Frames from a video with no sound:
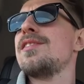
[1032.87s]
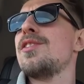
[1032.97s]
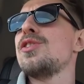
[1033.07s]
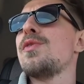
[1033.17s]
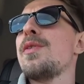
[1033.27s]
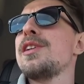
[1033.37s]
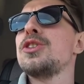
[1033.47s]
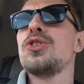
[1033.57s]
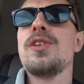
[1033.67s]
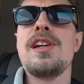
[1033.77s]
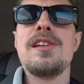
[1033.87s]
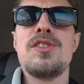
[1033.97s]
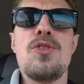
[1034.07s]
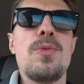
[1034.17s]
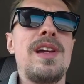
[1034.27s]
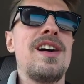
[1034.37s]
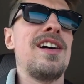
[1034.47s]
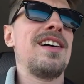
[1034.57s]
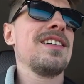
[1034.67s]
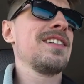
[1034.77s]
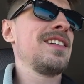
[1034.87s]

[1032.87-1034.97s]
He's very intrigued who we are.